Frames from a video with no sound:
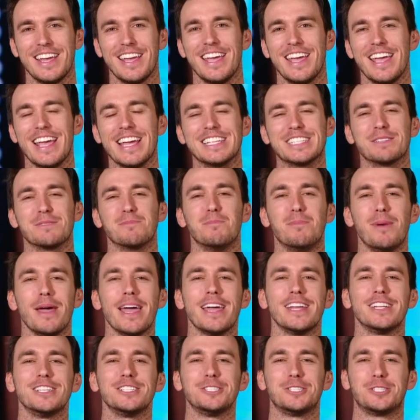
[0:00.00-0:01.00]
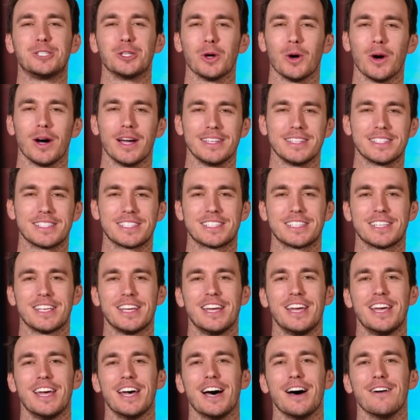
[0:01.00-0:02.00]
is Ben Joyce
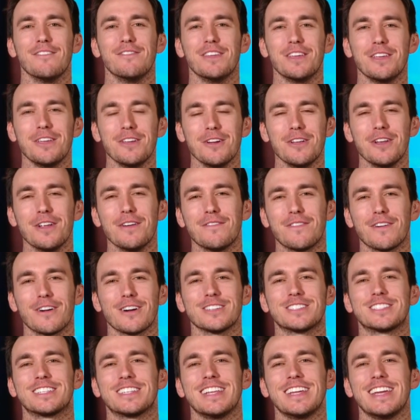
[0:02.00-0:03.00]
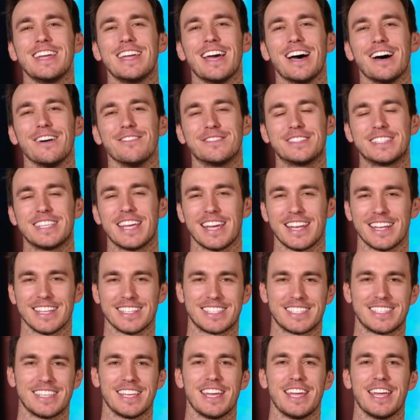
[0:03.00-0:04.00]
of the University of
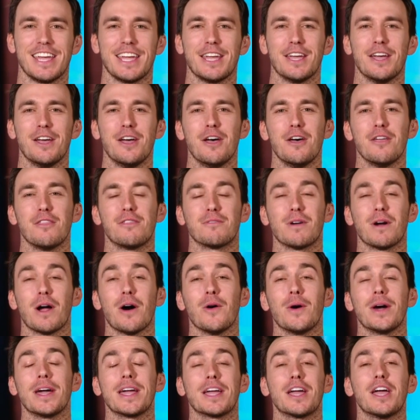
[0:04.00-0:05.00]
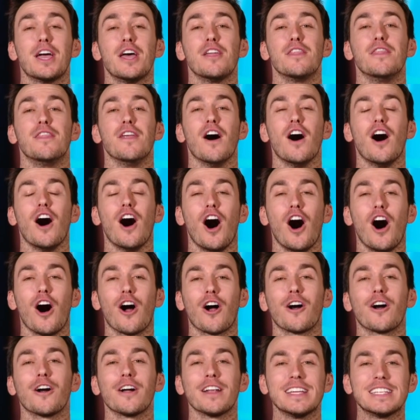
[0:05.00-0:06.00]
Tennessee throwing the
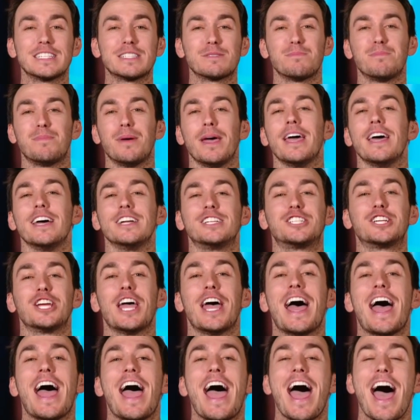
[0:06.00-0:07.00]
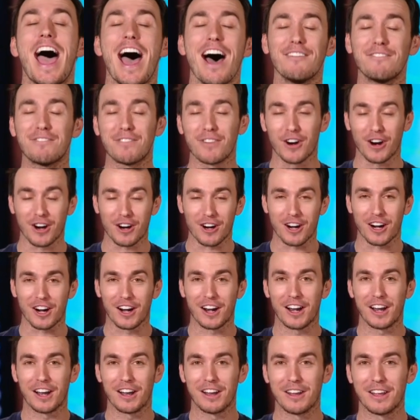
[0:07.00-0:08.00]
hardest pitch ever
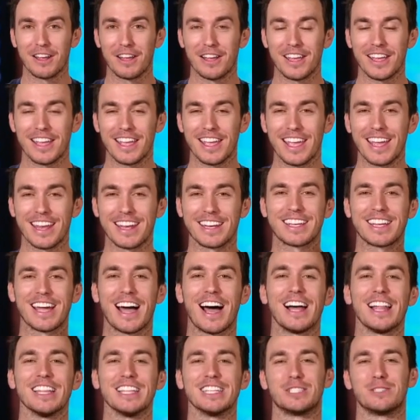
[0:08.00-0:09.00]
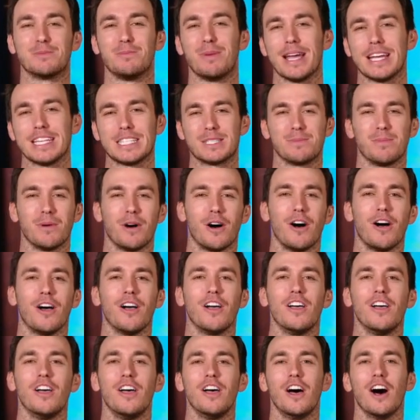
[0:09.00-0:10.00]
in college baseball
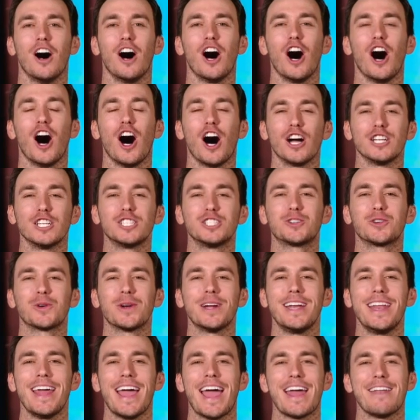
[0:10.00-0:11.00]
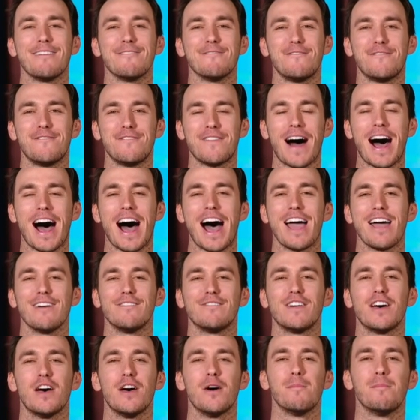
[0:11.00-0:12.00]

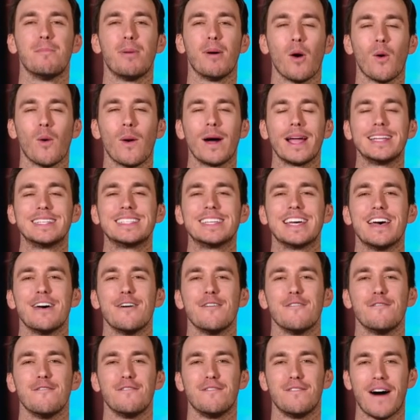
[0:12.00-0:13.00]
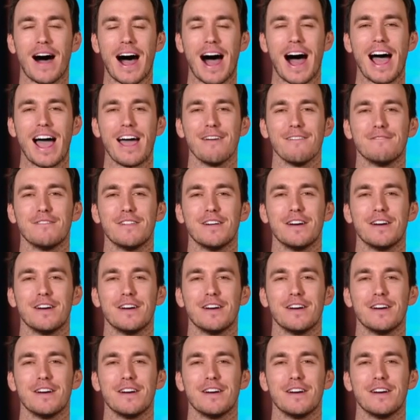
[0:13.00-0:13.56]
105.5